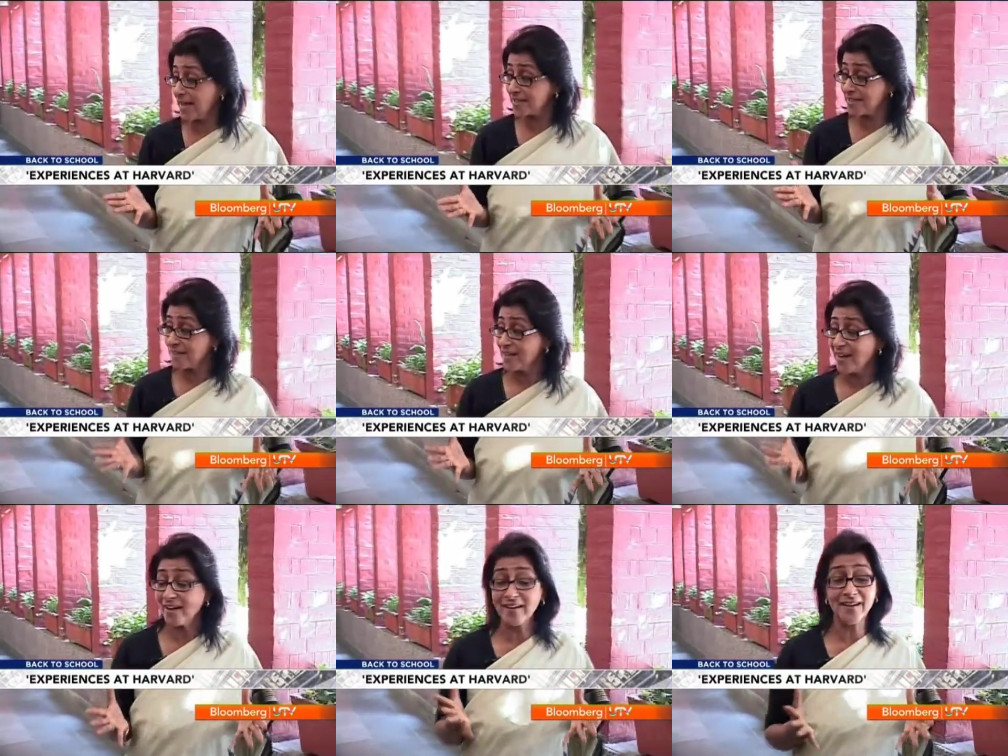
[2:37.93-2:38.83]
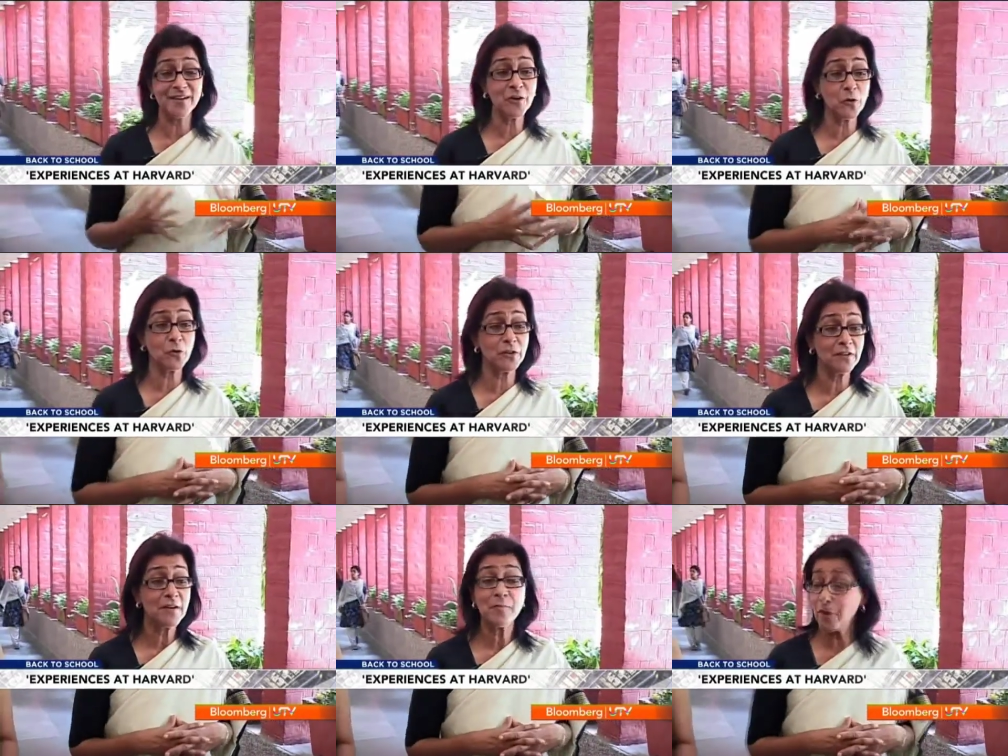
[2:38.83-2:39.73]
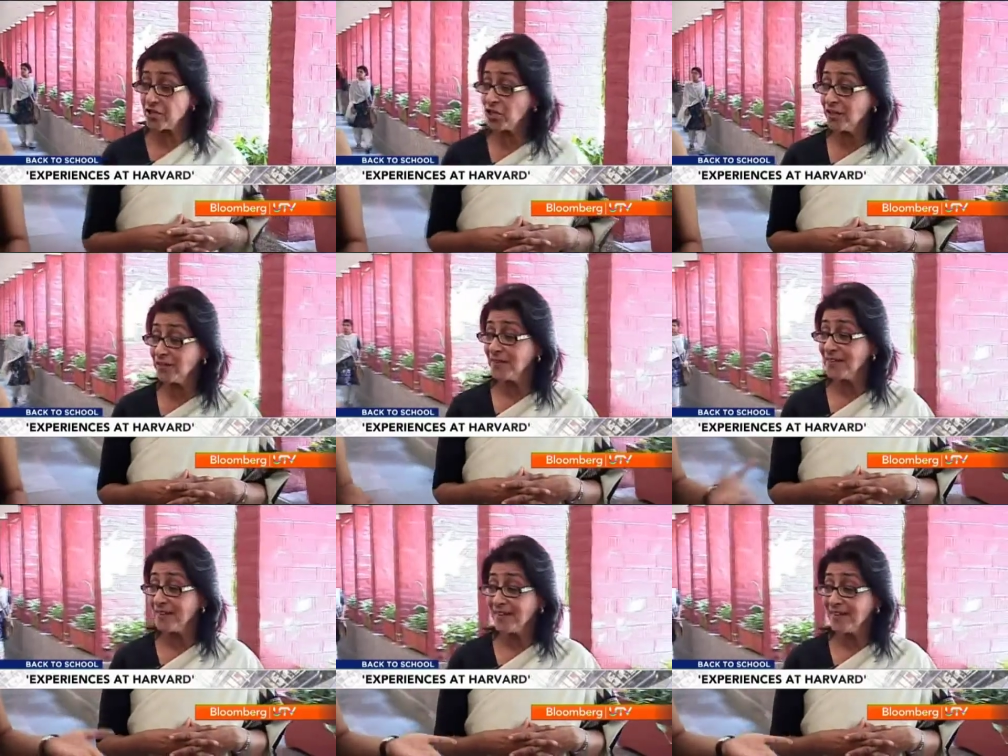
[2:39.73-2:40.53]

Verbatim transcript: that uh, whole pressure. And, and, you